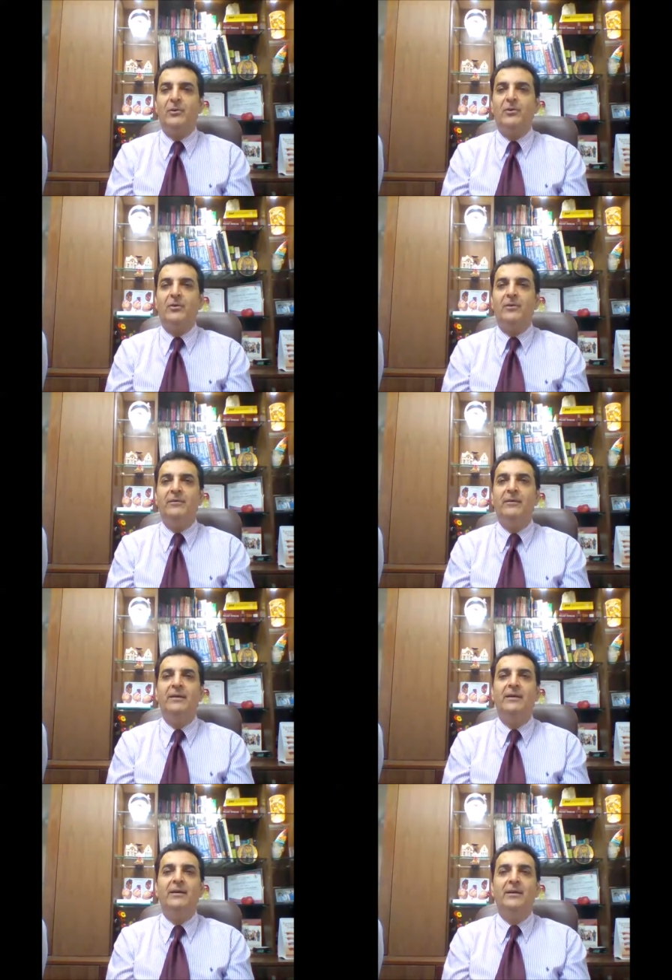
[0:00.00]
Lahore.
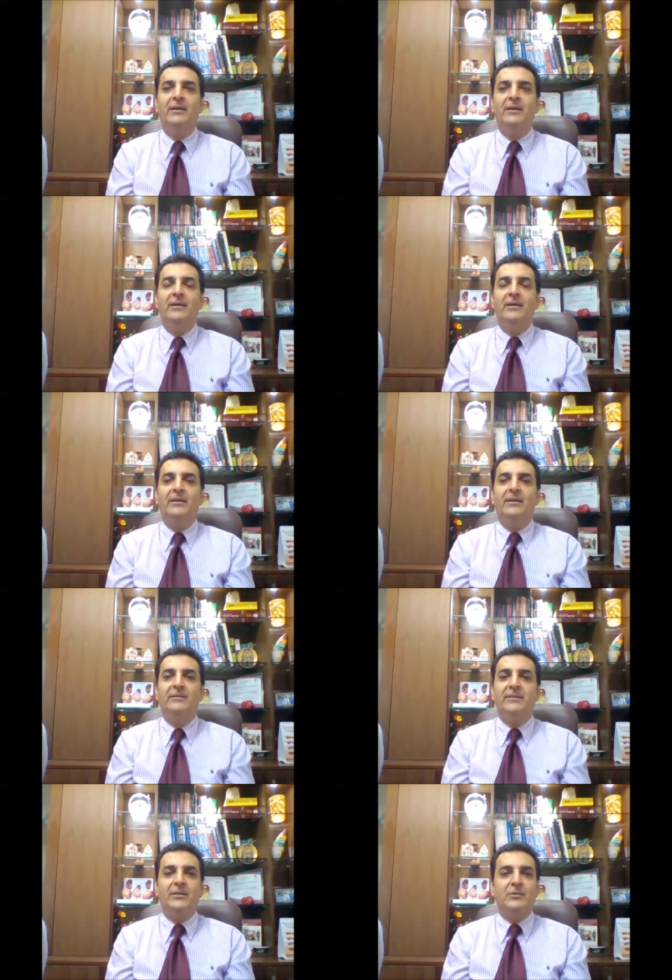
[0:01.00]

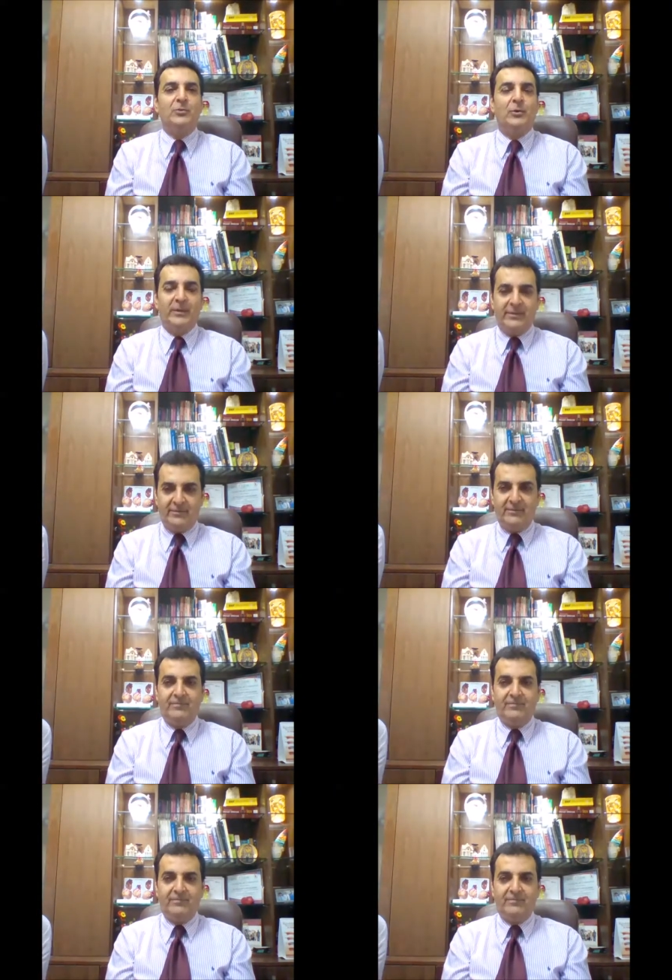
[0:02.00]
Thank you so much.